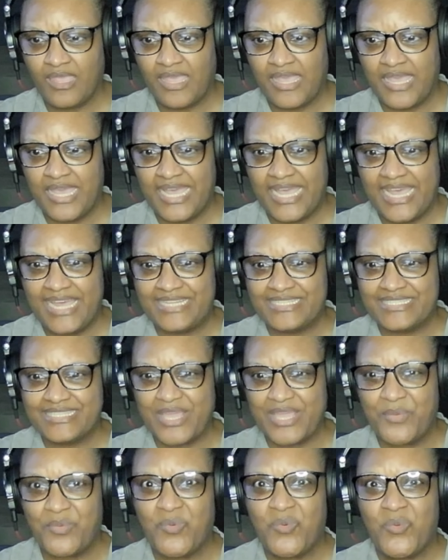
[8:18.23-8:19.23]
and they
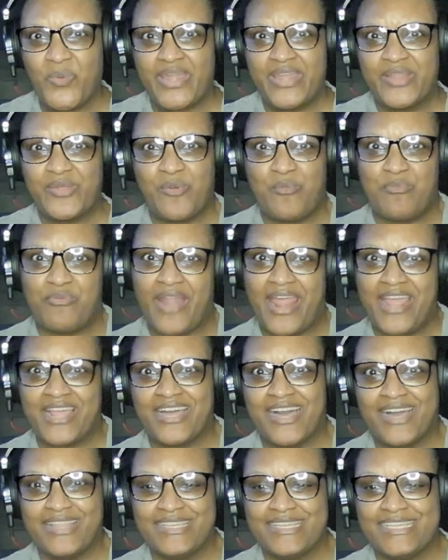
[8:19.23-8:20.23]
were all wearing all bright
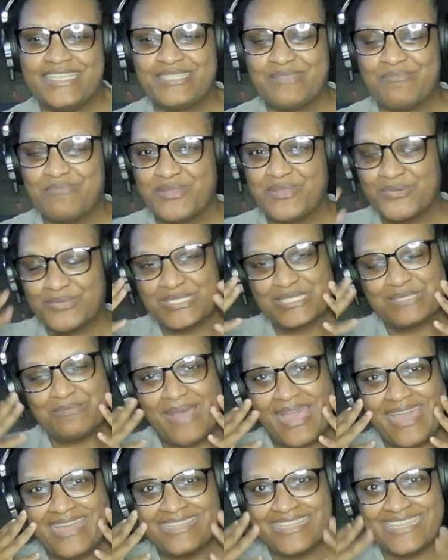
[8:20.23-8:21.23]
colors and being all
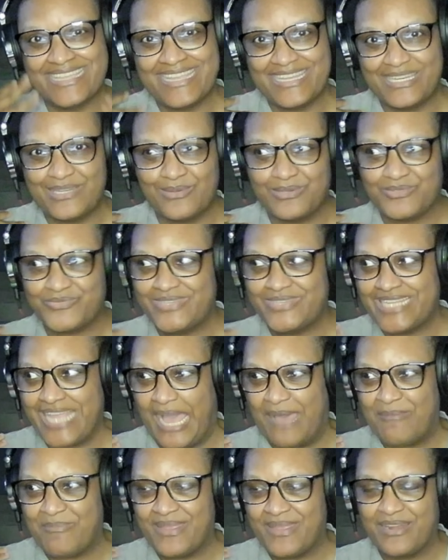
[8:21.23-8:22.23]
smiley and looked really
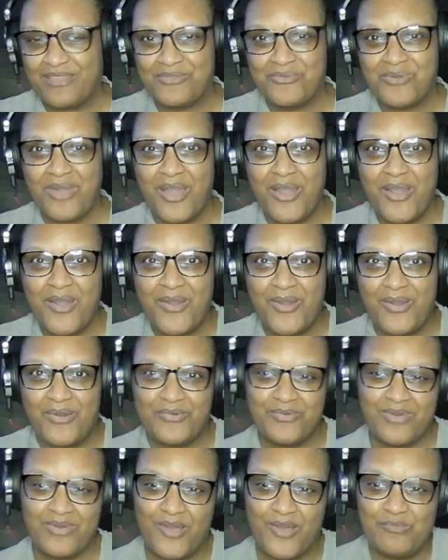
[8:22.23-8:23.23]
happy, and I thought,
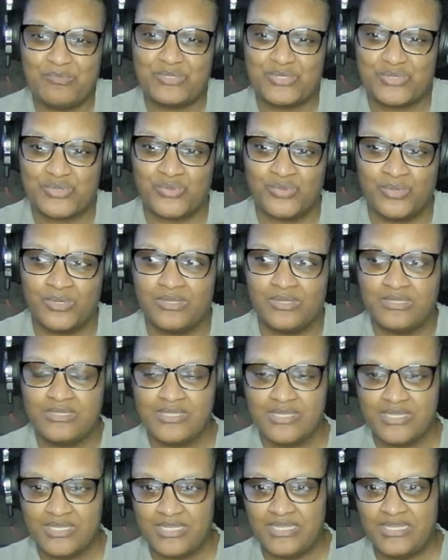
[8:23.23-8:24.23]
oh, homeschool,
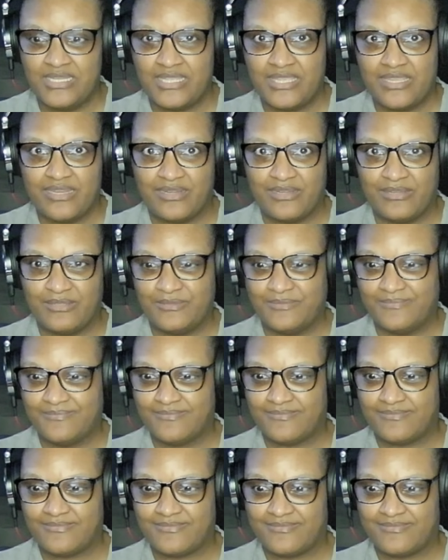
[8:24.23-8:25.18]
you know,